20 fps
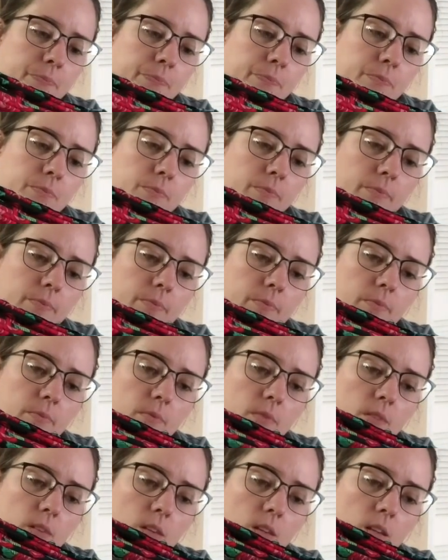
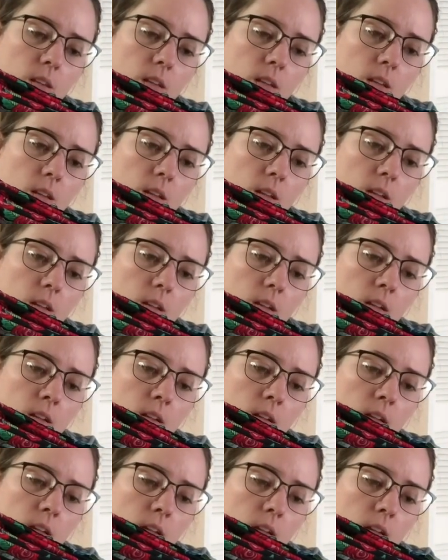
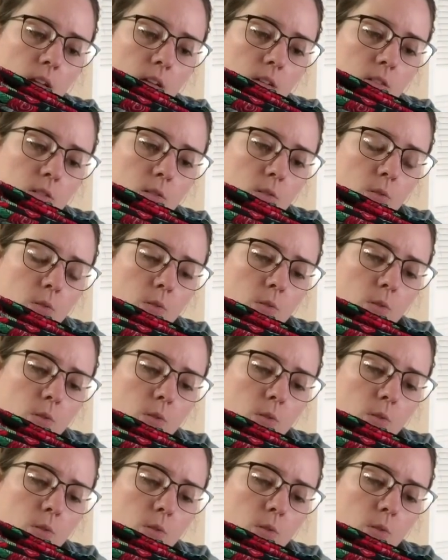Nobody speaks.